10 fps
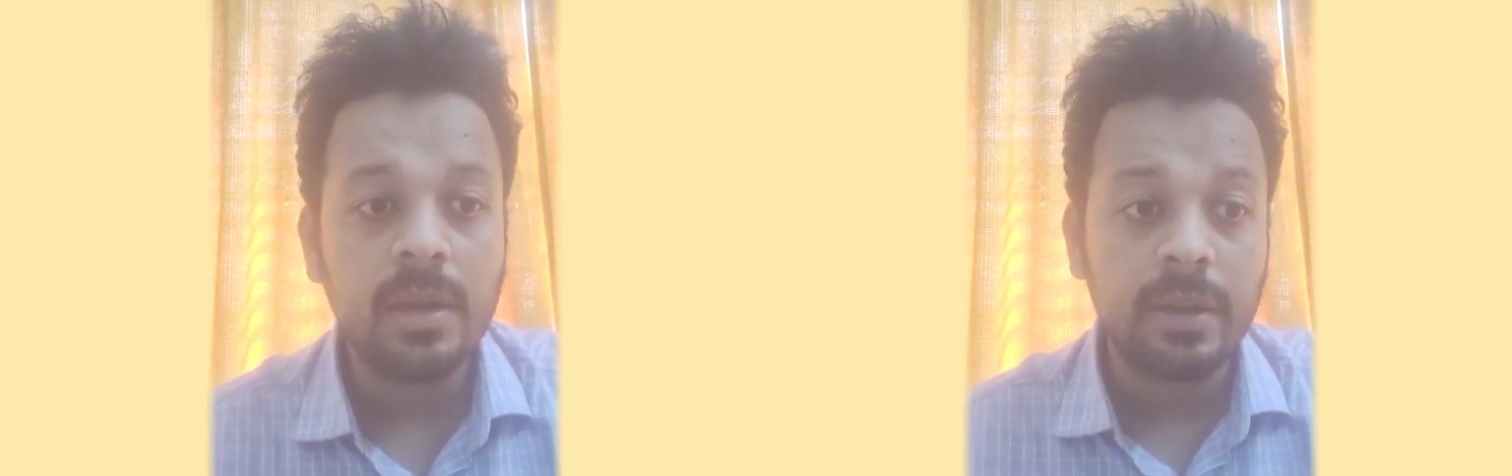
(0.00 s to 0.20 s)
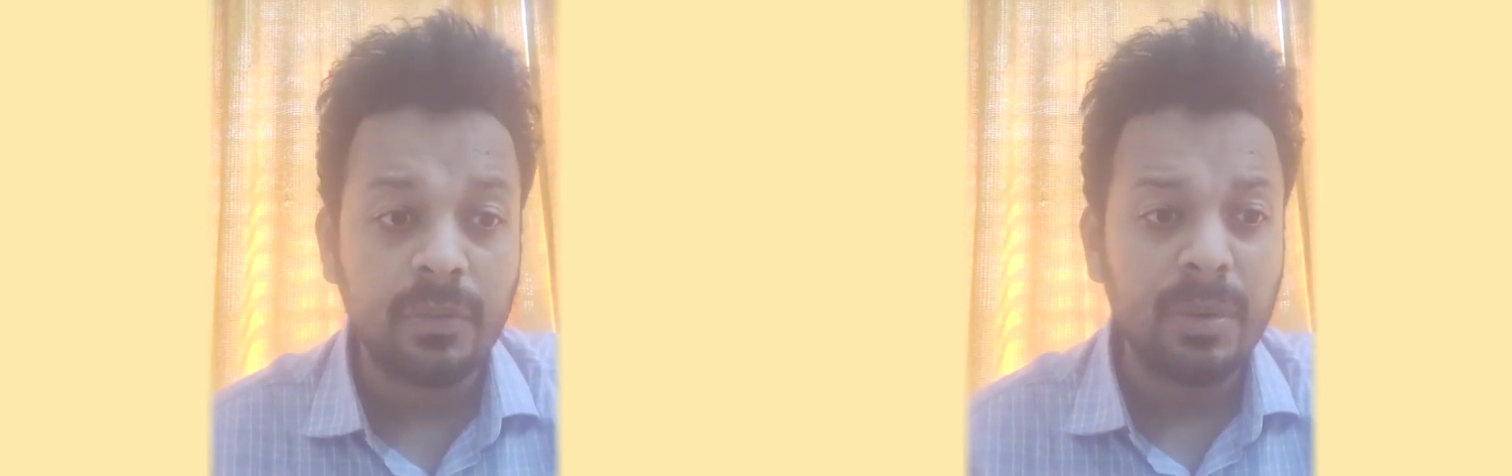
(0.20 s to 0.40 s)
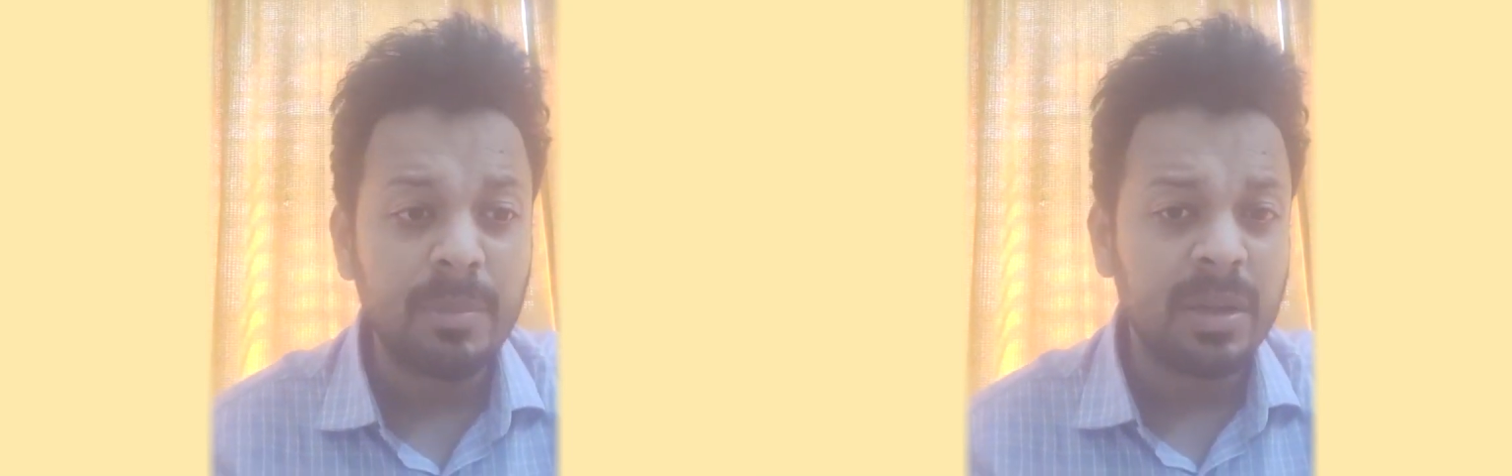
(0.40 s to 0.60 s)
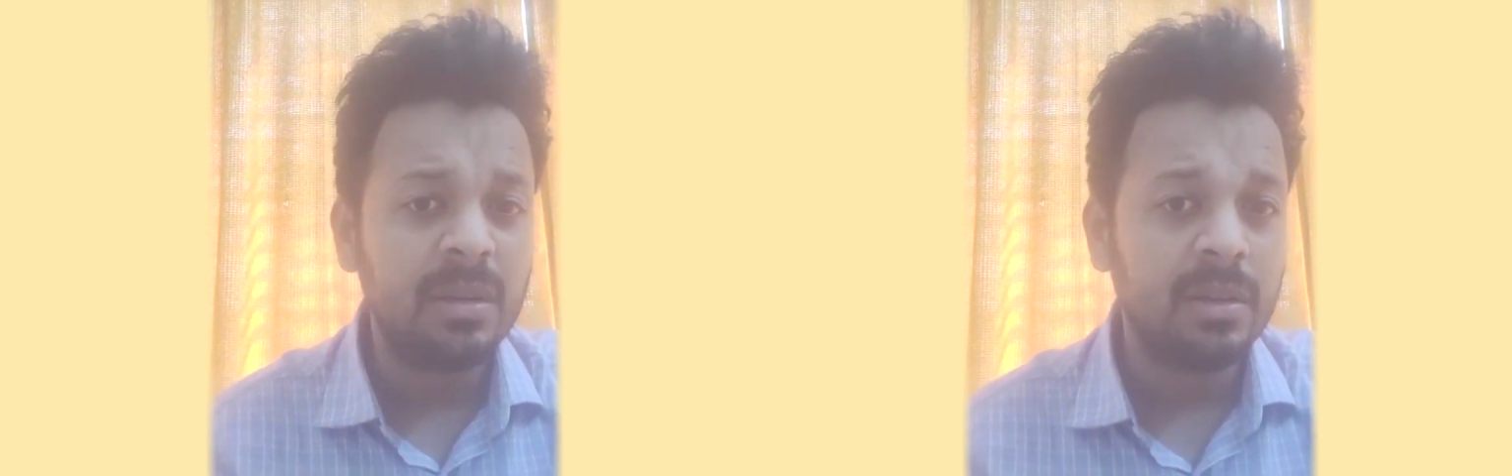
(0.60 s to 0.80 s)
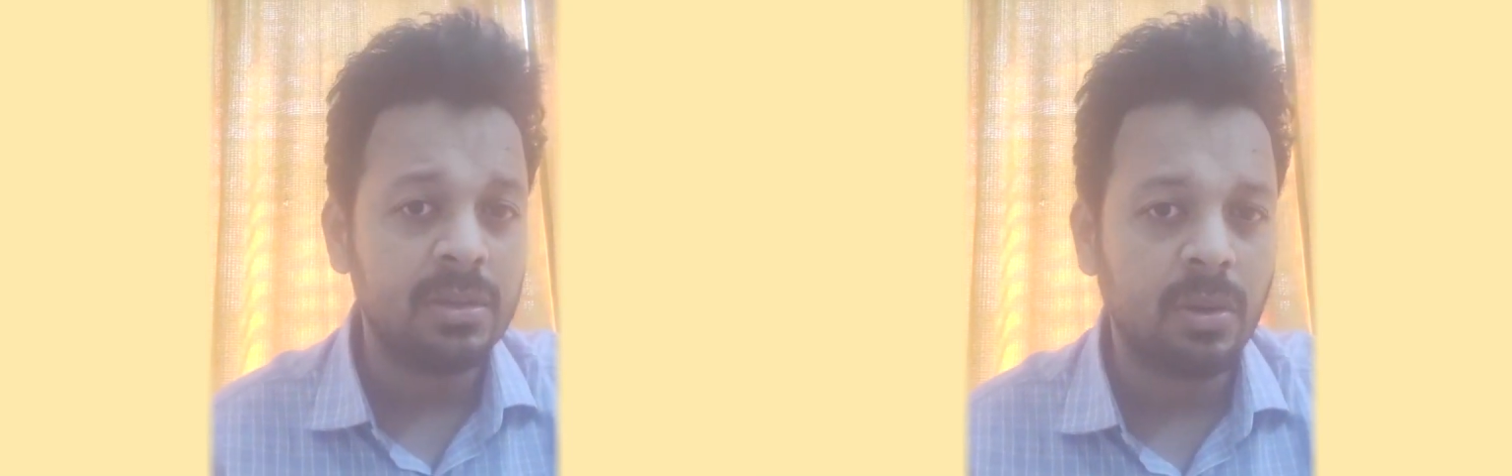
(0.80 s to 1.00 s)

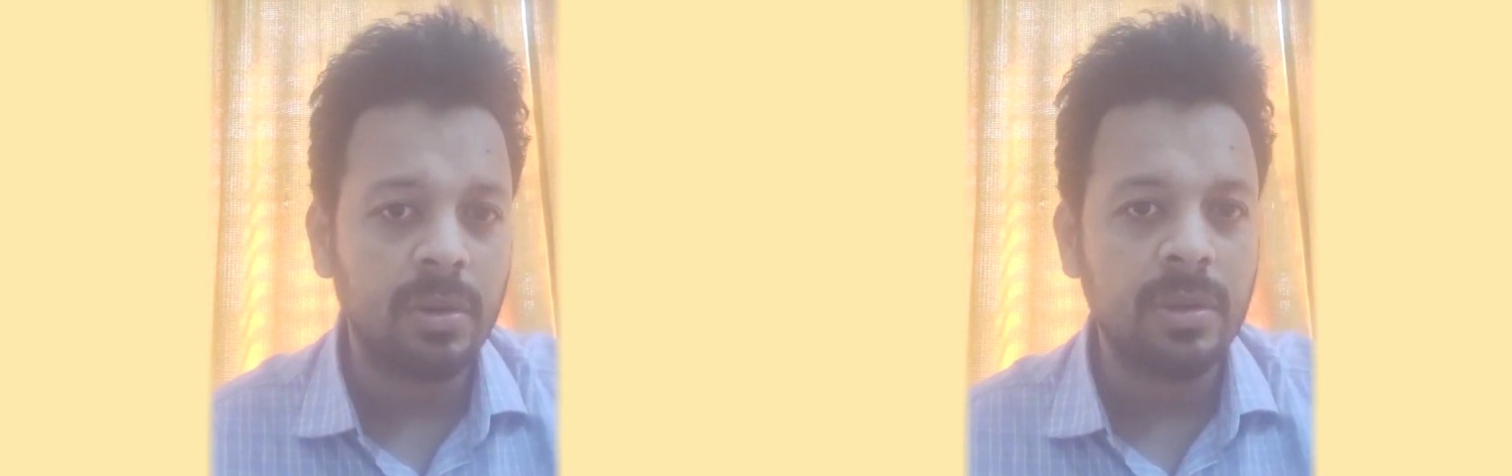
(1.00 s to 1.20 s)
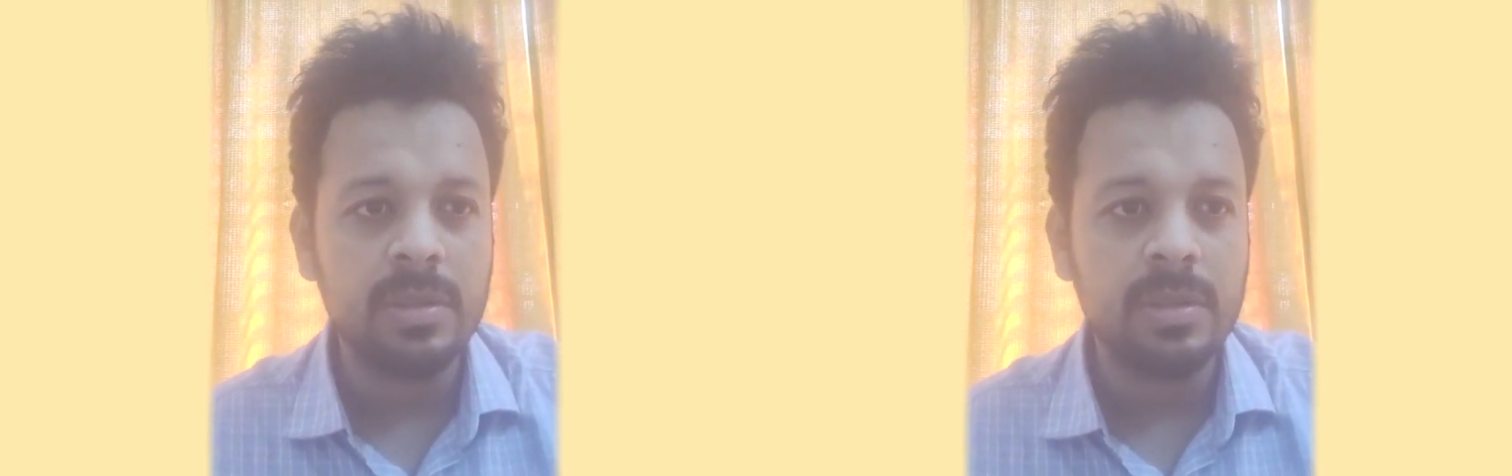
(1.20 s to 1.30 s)
developmental disorder